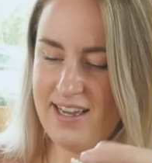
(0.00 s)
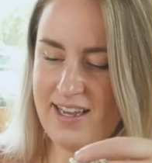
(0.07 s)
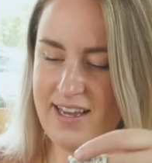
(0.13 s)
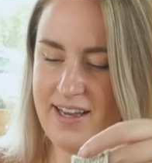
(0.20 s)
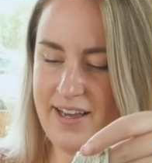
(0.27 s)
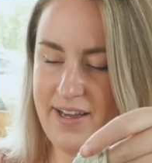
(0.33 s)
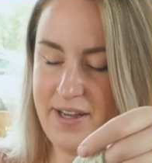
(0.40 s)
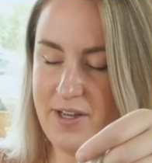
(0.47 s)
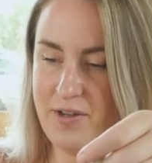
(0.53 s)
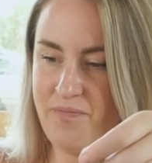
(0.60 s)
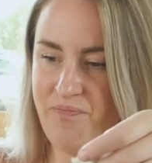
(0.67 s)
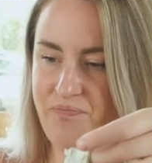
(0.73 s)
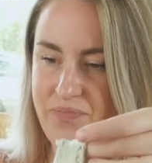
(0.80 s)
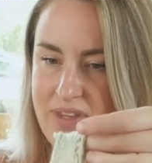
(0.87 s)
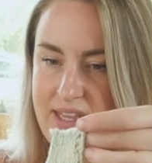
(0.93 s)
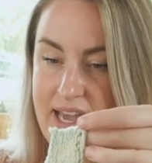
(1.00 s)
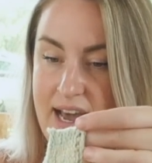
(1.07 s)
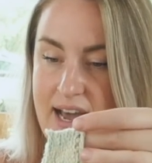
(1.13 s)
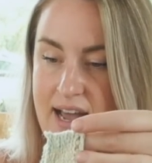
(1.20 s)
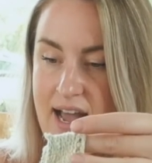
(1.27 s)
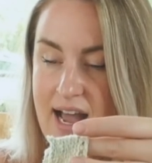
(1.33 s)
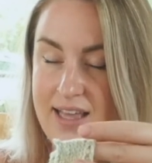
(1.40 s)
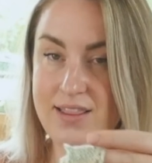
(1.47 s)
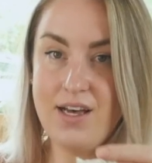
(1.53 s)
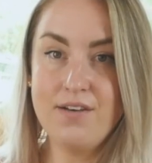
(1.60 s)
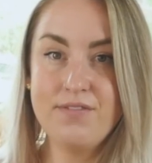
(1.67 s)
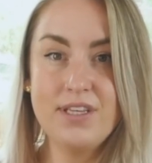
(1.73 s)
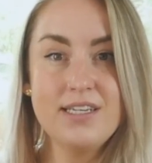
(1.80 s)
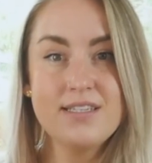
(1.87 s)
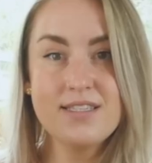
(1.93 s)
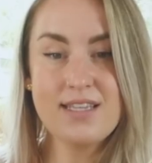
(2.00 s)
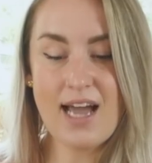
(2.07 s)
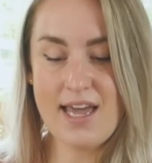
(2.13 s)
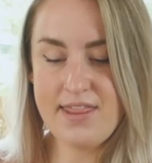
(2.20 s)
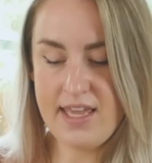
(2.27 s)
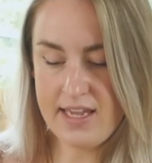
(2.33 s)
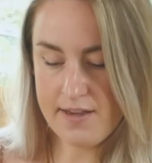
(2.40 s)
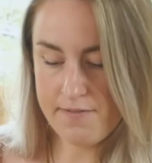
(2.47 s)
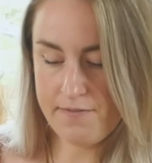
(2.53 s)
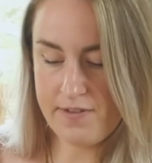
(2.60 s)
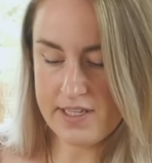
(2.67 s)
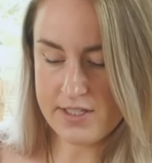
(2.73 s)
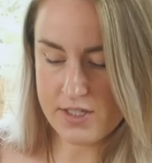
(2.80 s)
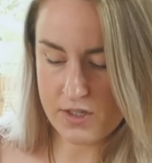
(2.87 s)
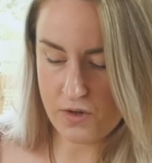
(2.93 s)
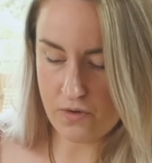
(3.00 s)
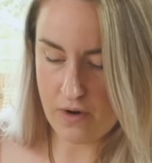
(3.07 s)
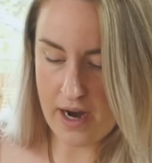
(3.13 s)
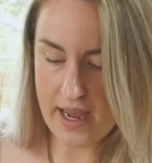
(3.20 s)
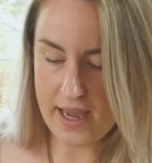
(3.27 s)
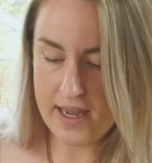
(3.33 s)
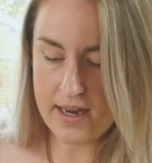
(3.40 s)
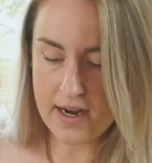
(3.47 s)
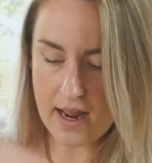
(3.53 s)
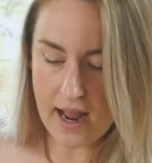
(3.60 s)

Yeah, I love this. I think it fits great.